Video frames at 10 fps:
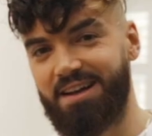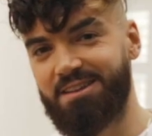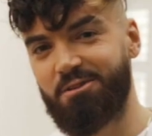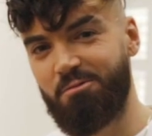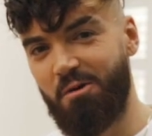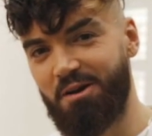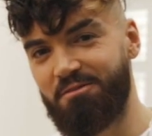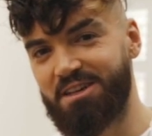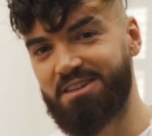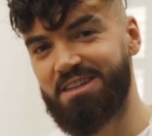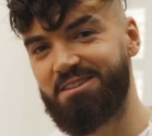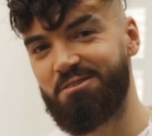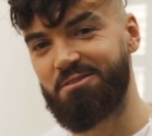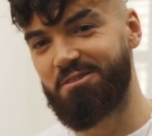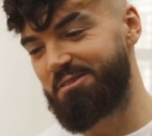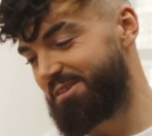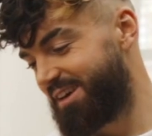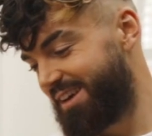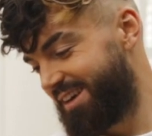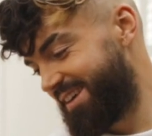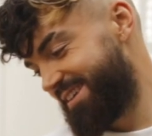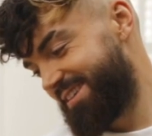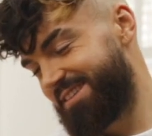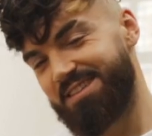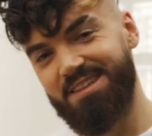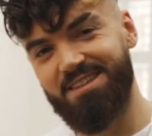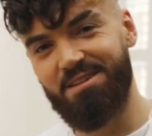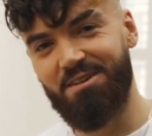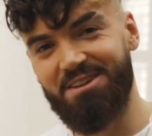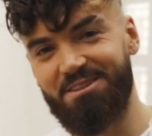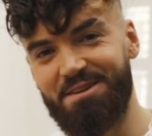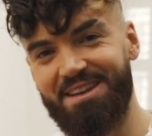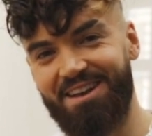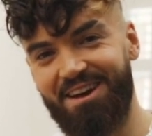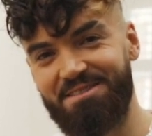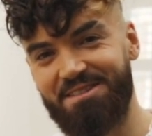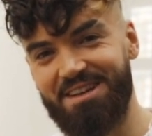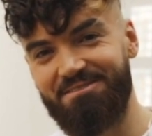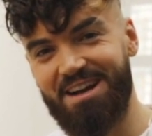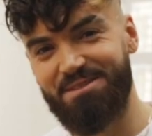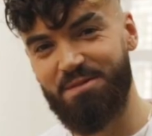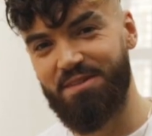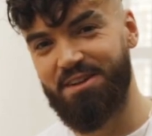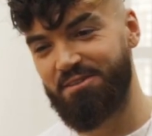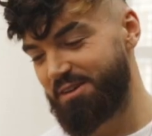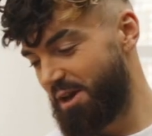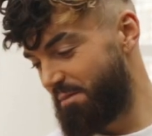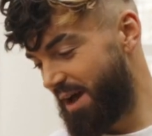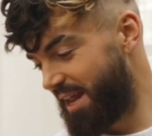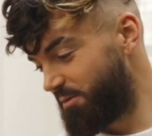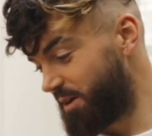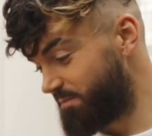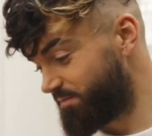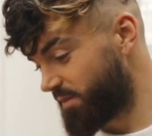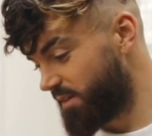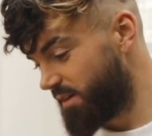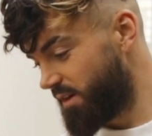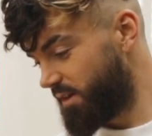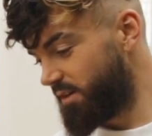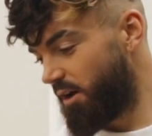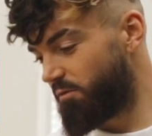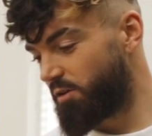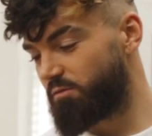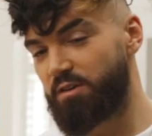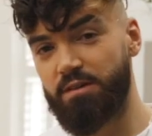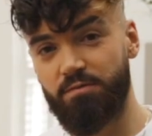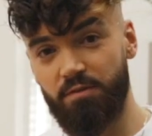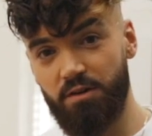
And it's quite risky too, so let's see if I can do it live in a recipe video. But anyway, nut roast wreath